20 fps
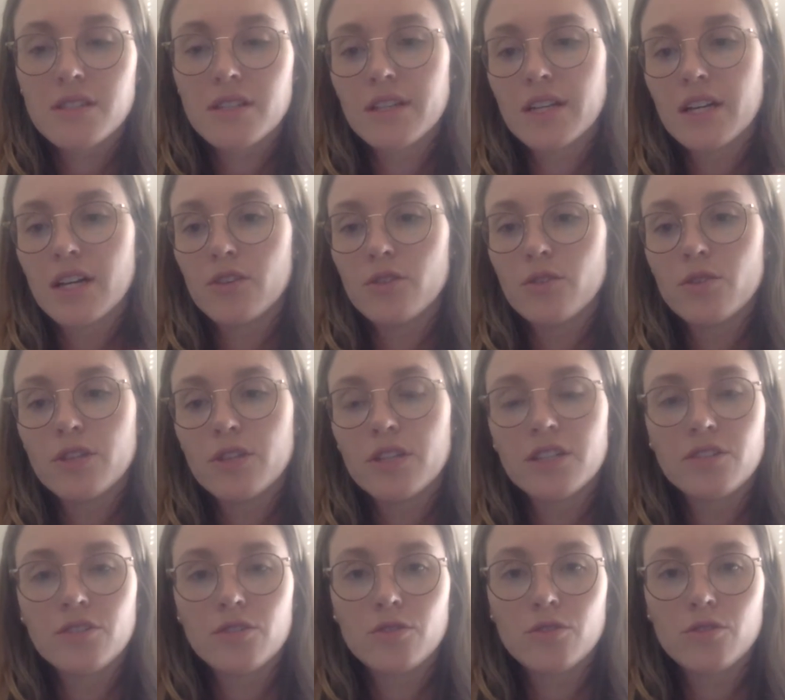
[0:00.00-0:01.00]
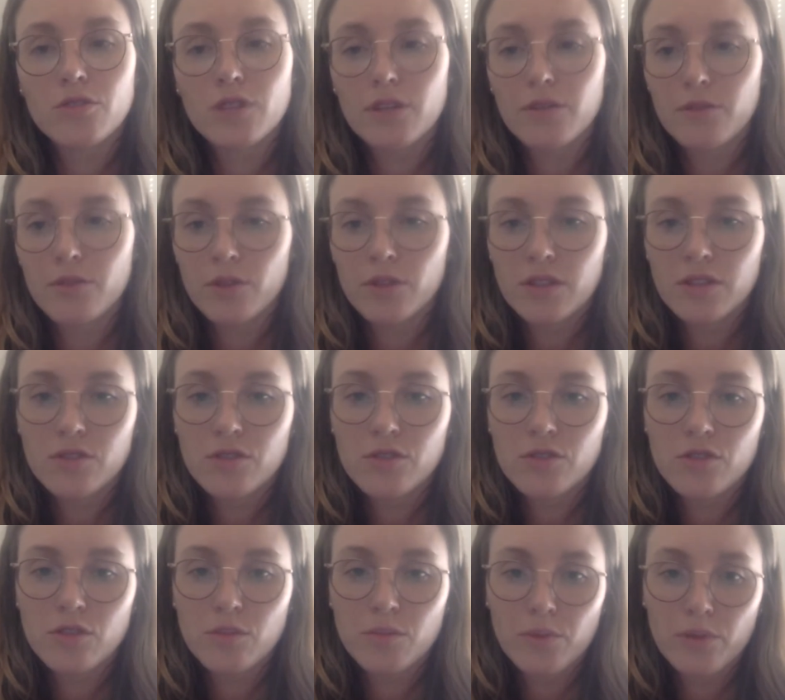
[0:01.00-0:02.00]
and how you can use GraphQL to
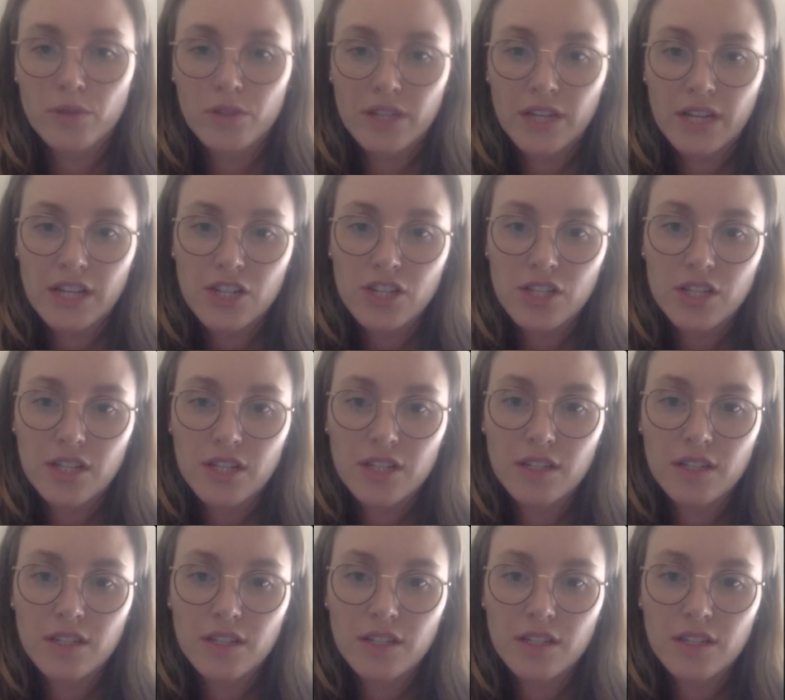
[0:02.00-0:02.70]
support caching,